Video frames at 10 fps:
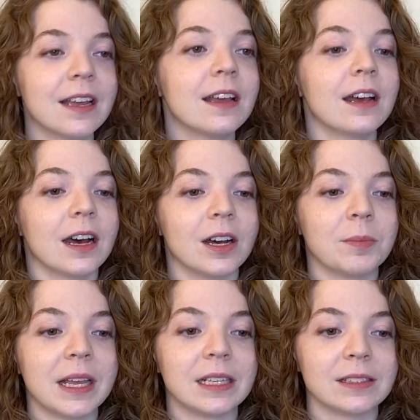
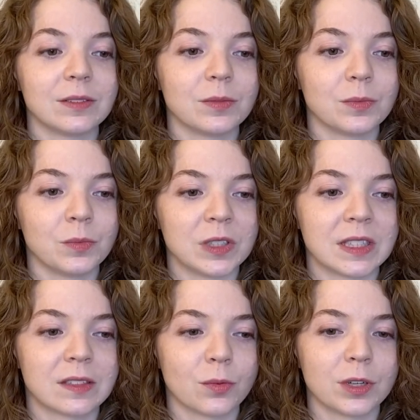it was
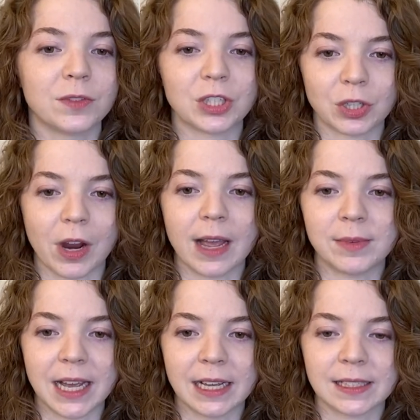sort of
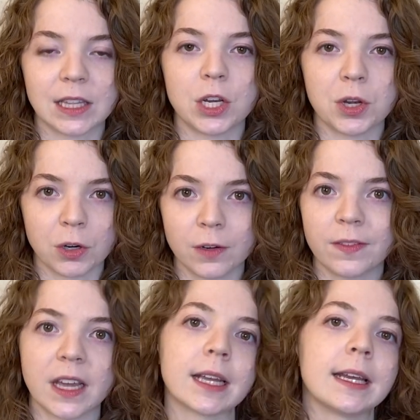described as the nerve
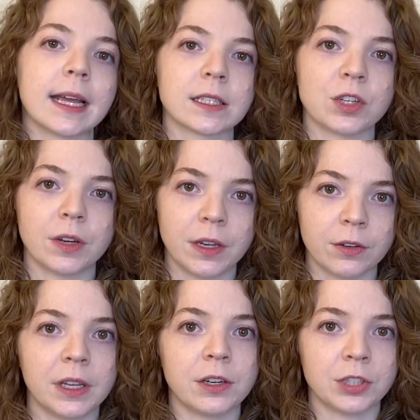that connects your
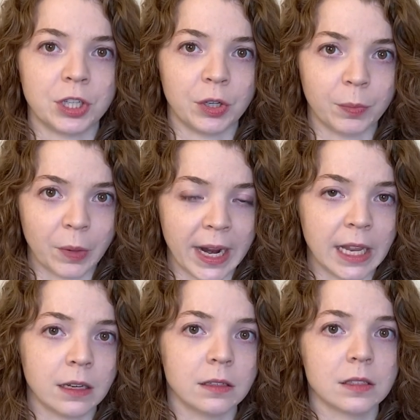inner ear to your
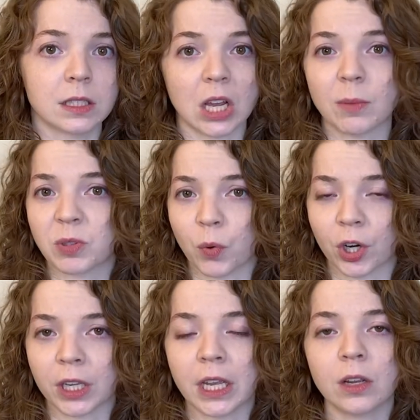brain stops
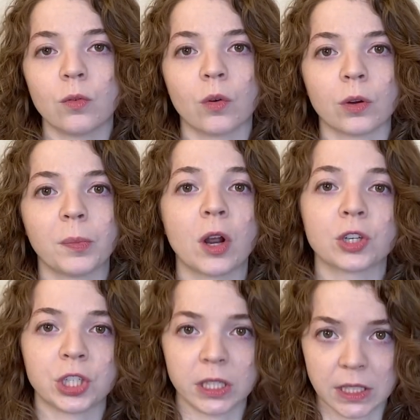working or
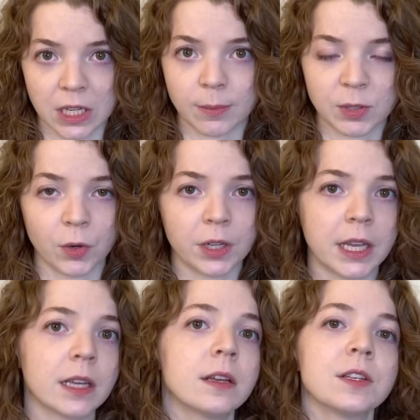partially stops
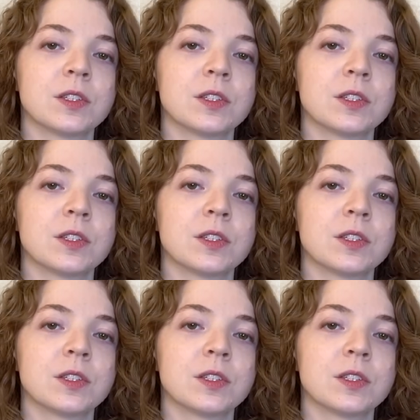working,